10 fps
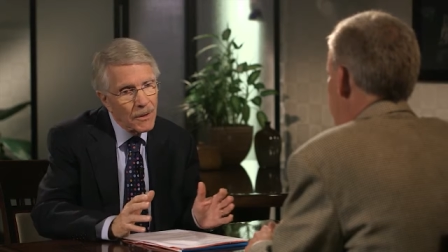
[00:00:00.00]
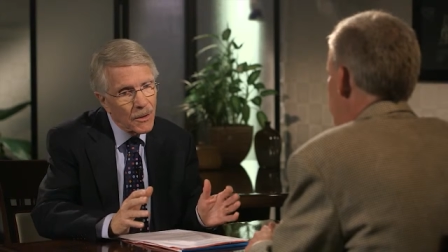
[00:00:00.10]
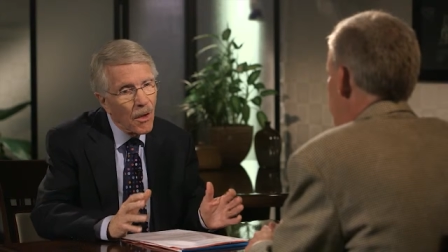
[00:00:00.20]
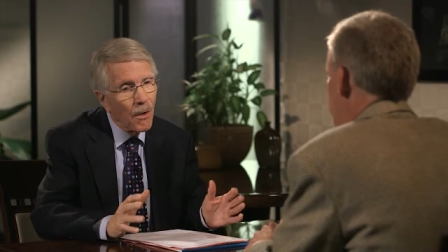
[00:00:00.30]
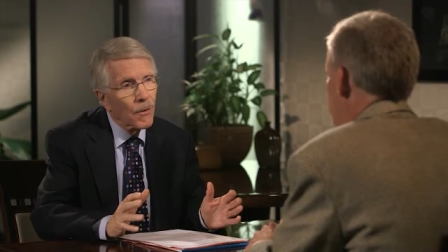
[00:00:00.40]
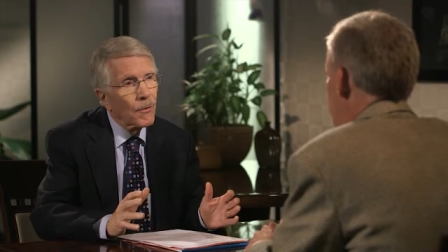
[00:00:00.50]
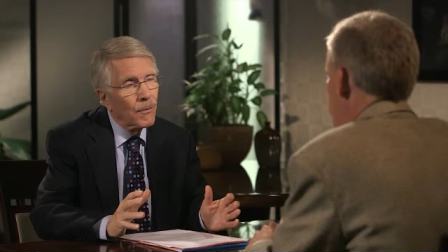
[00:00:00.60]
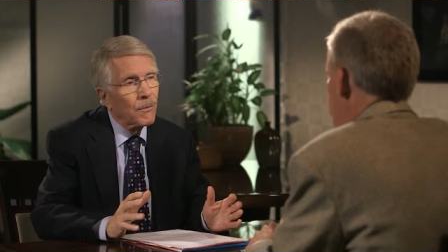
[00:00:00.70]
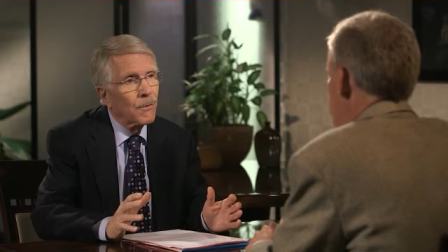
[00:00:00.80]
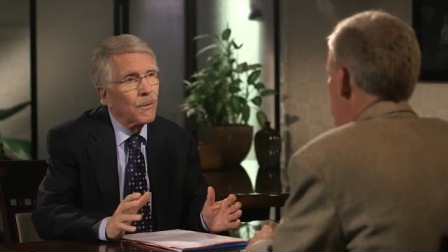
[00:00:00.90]
talk
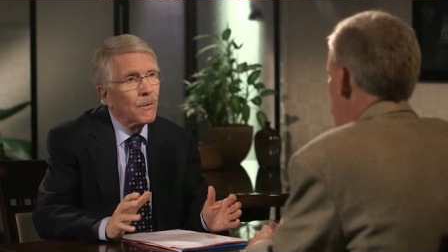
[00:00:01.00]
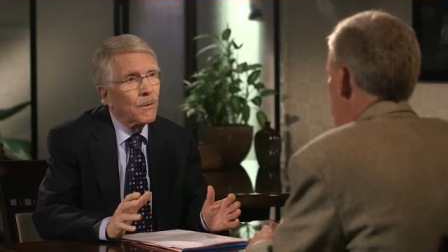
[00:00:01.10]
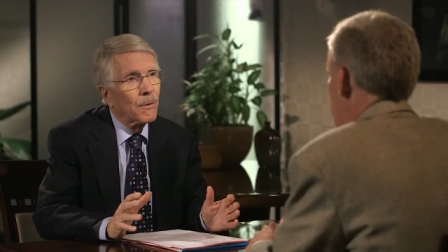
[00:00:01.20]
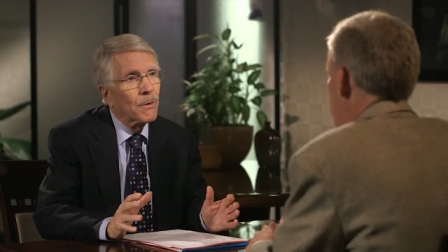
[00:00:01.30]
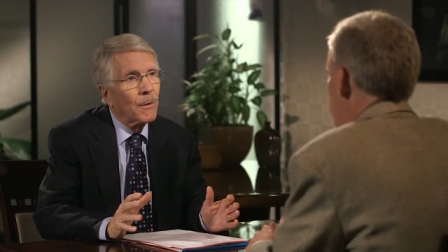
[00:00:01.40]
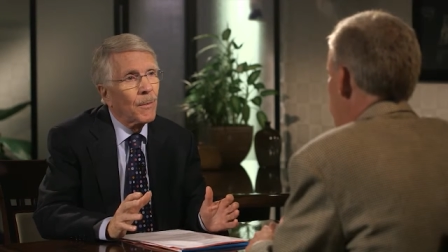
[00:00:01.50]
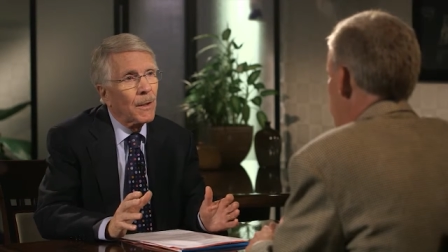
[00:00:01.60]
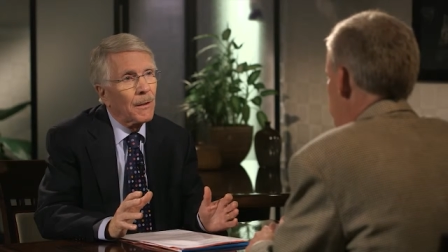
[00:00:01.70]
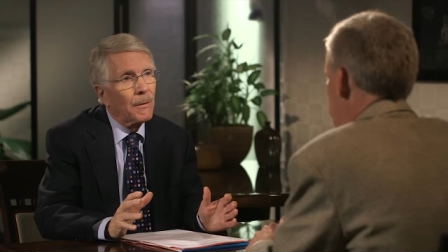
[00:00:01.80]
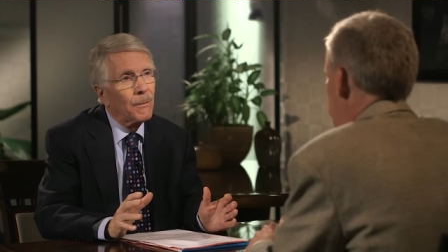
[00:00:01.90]
to
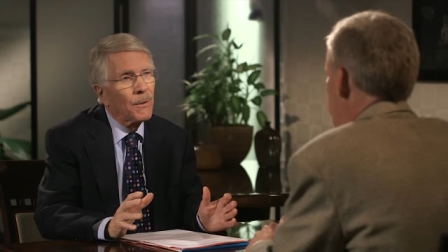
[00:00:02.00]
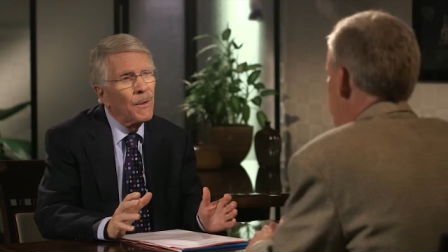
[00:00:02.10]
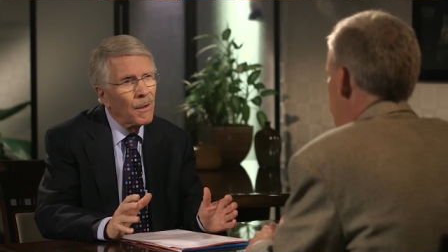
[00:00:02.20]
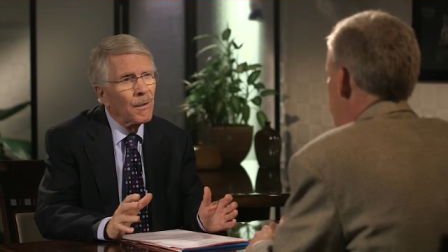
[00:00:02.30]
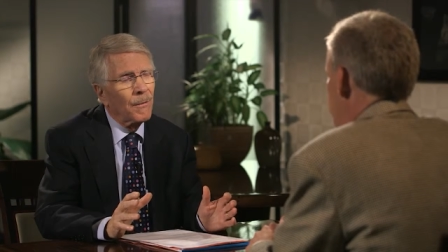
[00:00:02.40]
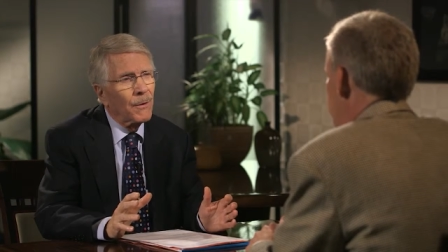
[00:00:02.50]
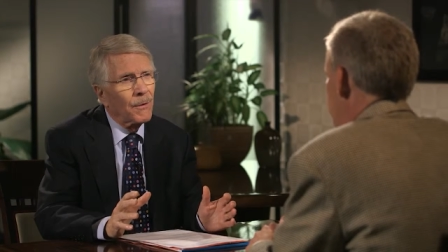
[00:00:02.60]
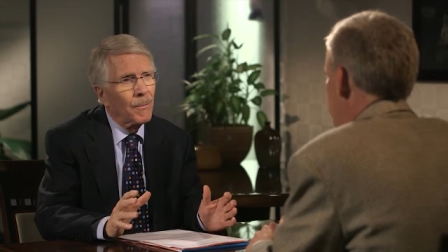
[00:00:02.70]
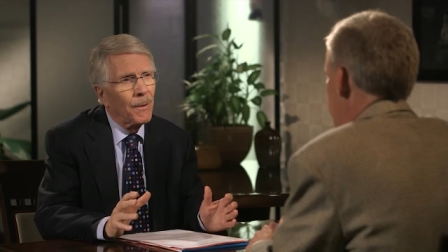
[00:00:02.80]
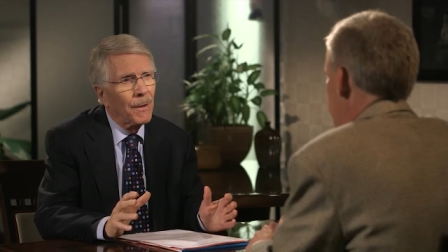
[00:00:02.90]
somebody who's
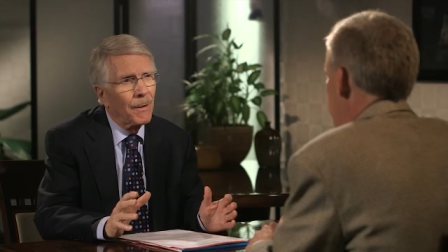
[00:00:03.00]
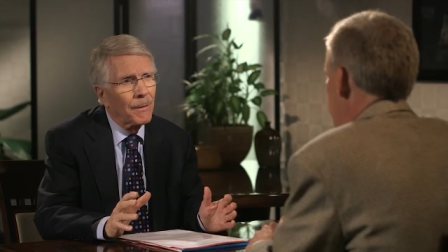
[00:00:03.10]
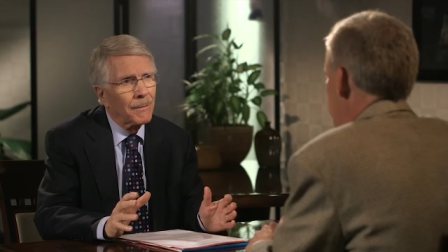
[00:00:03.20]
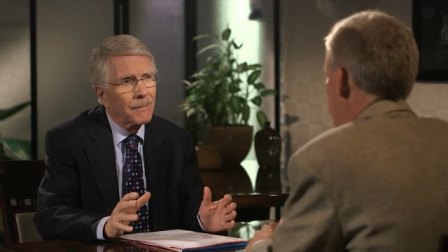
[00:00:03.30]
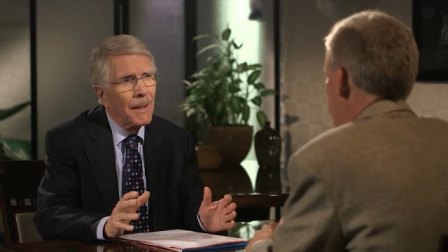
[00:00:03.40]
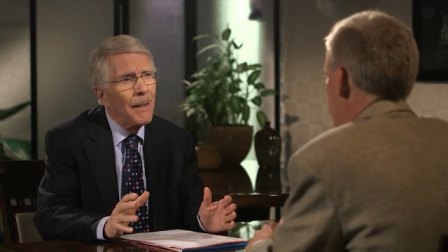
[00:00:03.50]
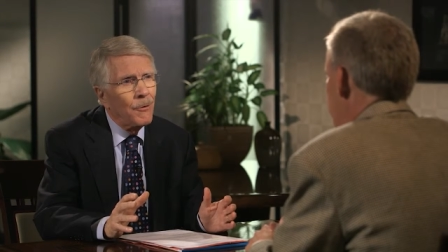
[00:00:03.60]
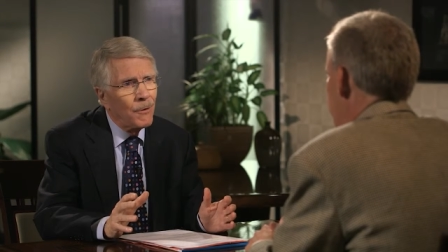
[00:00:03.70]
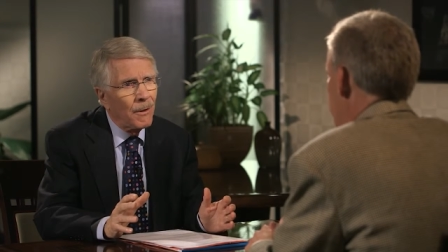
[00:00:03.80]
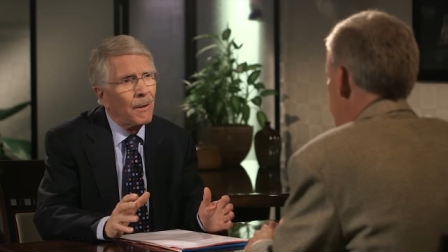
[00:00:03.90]
nervous about
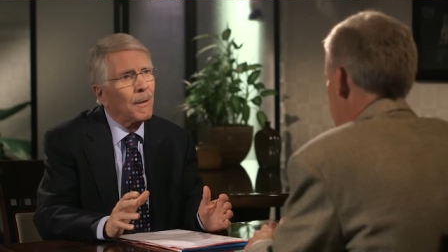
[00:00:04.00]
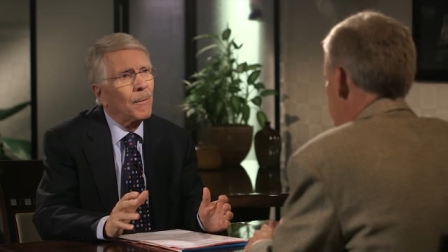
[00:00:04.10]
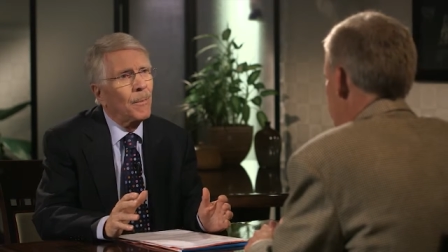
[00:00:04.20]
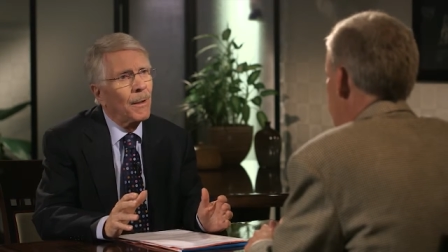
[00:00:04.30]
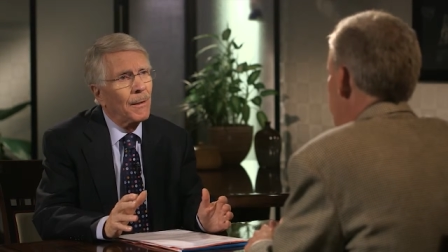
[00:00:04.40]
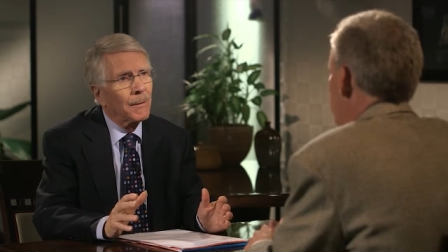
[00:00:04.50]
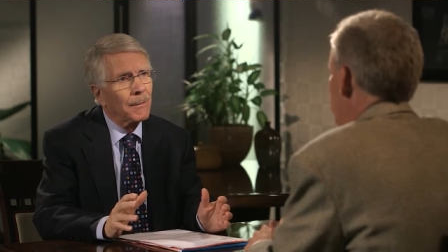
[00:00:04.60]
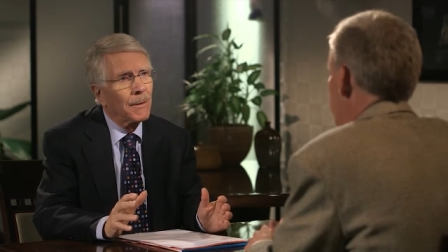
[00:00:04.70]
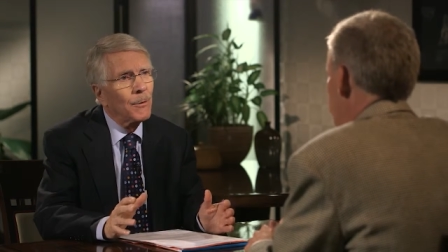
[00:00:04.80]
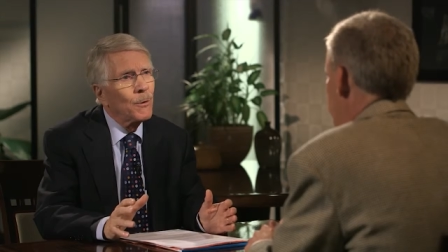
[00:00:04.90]
aging and about
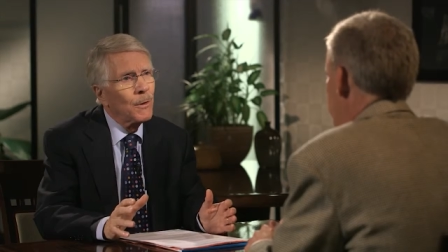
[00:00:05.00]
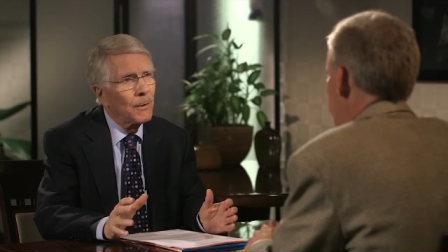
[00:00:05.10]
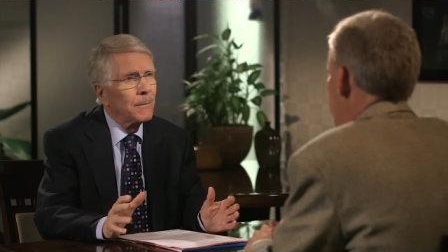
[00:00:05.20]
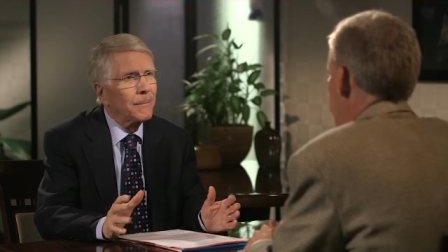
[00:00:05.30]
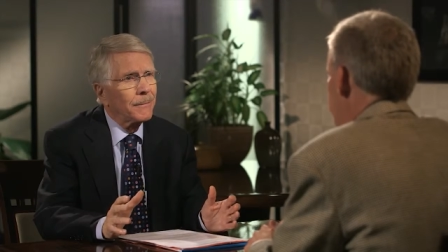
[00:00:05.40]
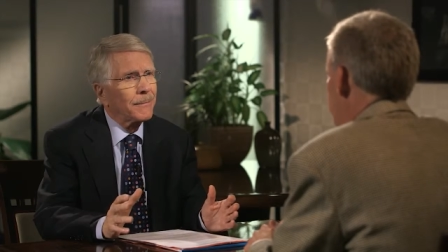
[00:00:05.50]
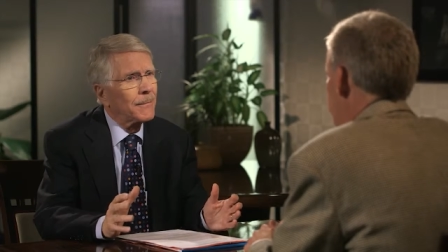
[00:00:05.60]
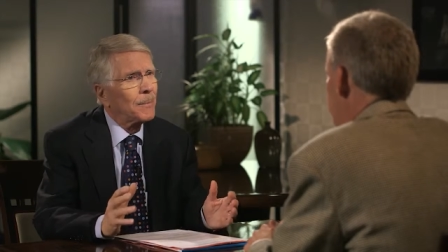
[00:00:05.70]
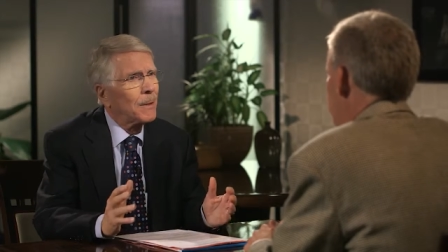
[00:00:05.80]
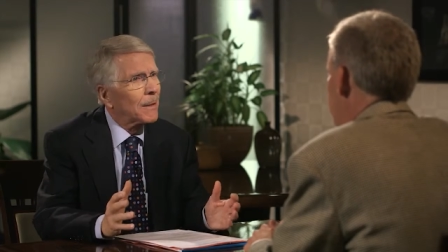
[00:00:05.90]
losing
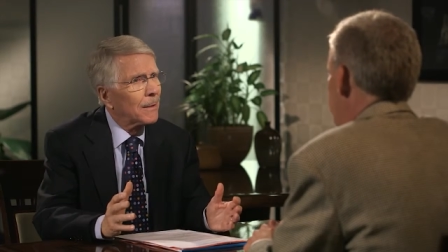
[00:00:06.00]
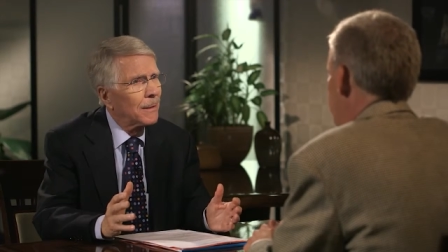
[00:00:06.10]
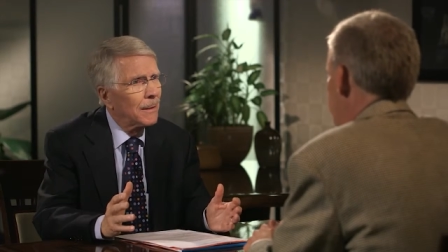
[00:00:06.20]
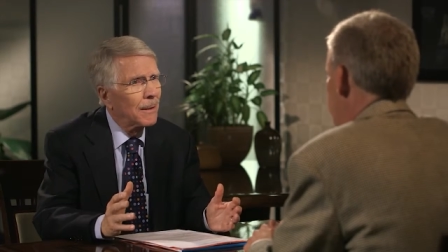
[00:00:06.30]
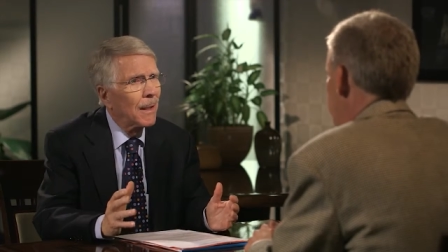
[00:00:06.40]
ability